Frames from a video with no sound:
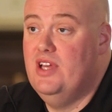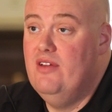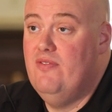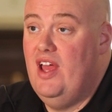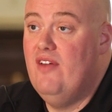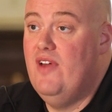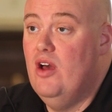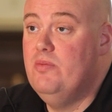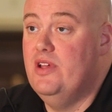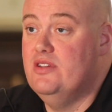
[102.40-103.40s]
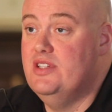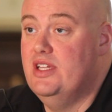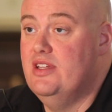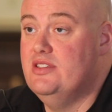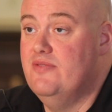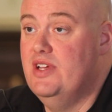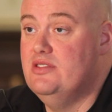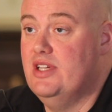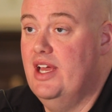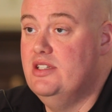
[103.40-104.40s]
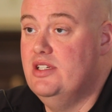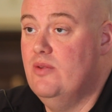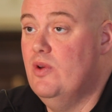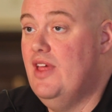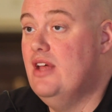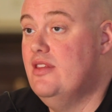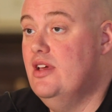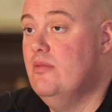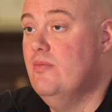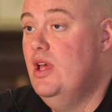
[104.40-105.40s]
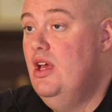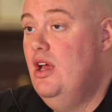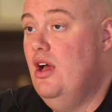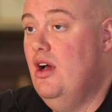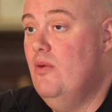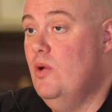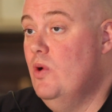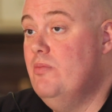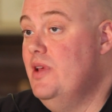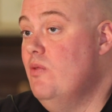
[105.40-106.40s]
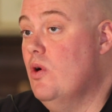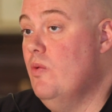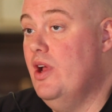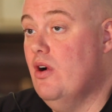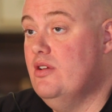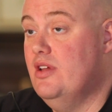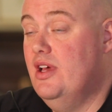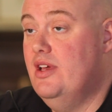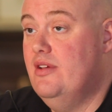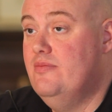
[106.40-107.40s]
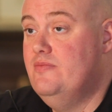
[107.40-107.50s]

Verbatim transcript: have, have helped us in this investigation, and without them, uh, we wouldn't be where we are today.